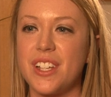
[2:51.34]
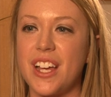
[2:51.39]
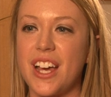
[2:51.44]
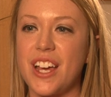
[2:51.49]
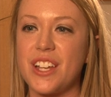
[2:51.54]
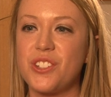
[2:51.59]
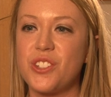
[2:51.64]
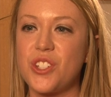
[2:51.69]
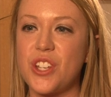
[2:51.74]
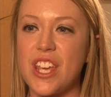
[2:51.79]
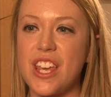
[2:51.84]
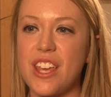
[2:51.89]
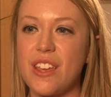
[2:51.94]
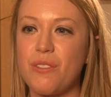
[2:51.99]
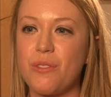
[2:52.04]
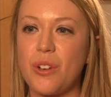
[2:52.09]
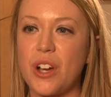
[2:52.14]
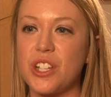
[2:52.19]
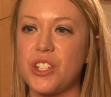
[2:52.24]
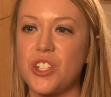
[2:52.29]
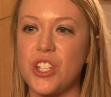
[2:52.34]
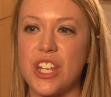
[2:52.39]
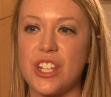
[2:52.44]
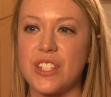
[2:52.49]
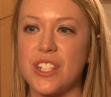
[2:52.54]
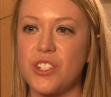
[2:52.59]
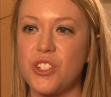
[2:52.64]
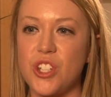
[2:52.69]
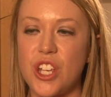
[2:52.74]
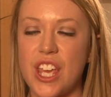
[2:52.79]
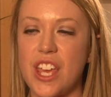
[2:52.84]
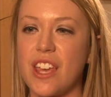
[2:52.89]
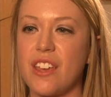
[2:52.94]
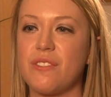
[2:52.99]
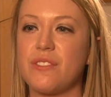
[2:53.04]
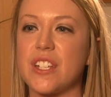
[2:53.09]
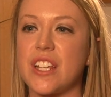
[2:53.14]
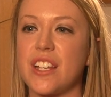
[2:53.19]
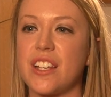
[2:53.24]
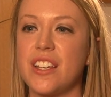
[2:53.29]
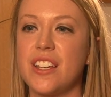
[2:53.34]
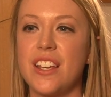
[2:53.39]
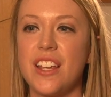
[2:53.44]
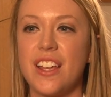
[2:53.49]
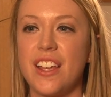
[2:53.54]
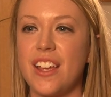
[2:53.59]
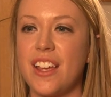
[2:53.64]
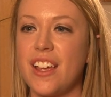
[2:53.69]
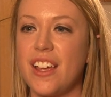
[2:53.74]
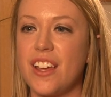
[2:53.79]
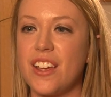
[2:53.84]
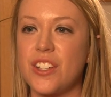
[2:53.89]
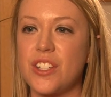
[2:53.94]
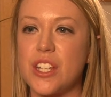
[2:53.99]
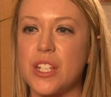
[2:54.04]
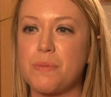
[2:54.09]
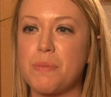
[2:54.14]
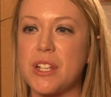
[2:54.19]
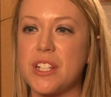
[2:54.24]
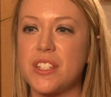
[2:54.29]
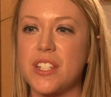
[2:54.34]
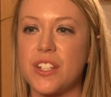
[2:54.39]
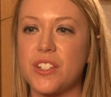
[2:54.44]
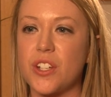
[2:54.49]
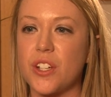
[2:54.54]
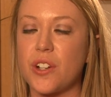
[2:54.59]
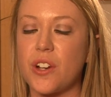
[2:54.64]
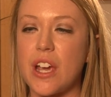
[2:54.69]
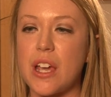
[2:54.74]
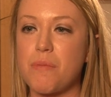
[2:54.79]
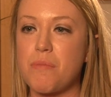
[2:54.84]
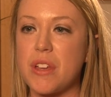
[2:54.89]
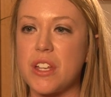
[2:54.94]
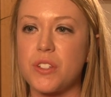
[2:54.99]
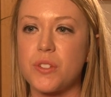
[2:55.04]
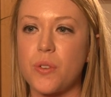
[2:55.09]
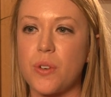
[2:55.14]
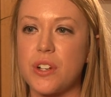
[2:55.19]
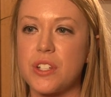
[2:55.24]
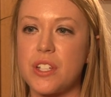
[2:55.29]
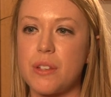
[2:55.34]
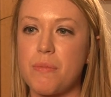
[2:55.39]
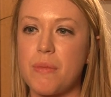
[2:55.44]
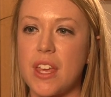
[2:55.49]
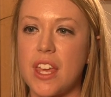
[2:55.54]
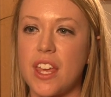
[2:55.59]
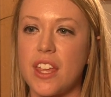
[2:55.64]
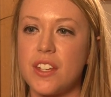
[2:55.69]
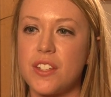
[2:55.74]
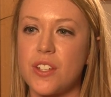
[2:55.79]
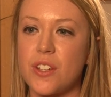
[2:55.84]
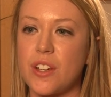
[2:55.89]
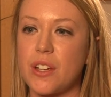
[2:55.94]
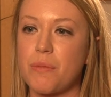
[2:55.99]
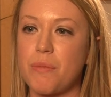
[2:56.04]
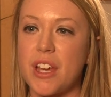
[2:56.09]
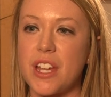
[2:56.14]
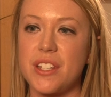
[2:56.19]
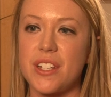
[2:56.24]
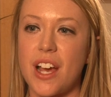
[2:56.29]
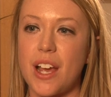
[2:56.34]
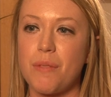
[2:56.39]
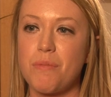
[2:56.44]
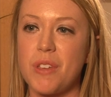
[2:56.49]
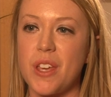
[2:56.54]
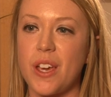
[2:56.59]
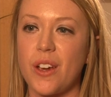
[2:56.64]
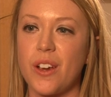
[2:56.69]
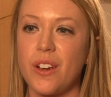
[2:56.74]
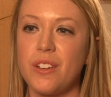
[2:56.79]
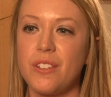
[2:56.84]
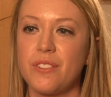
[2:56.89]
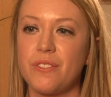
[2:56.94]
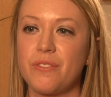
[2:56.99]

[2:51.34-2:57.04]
achieve what she's achieved and she's been such a great mentor to me during my time here.